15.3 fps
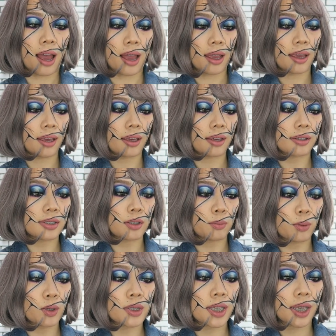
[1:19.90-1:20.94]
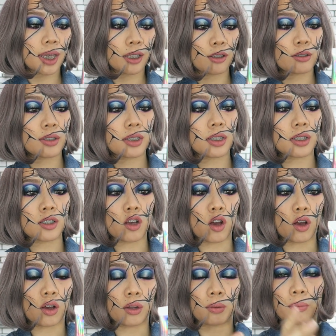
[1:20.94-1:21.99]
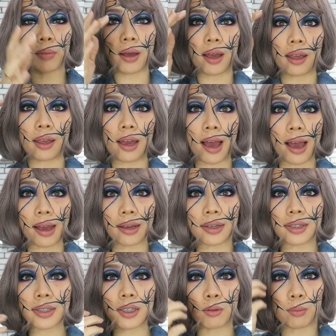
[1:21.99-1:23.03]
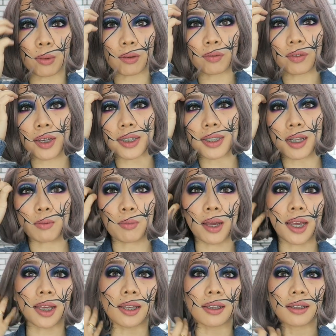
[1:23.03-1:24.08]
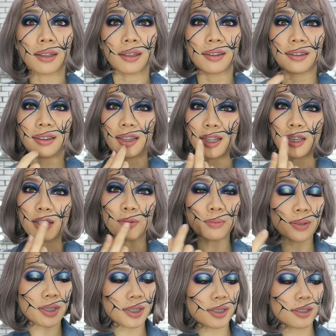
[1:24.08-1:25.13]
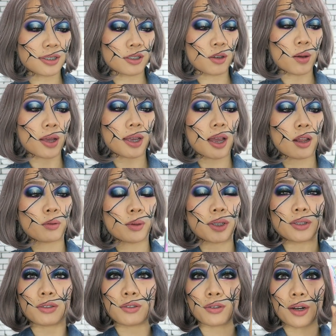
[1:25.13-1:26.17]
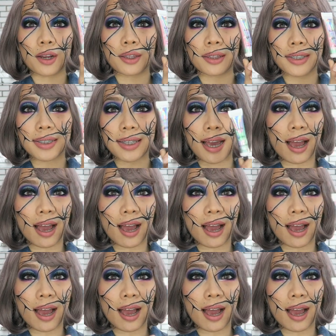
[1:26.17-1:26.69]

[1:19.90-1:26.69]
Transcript: I suppose I can use this on my eyes and my face and my lips. So I can't wait to try this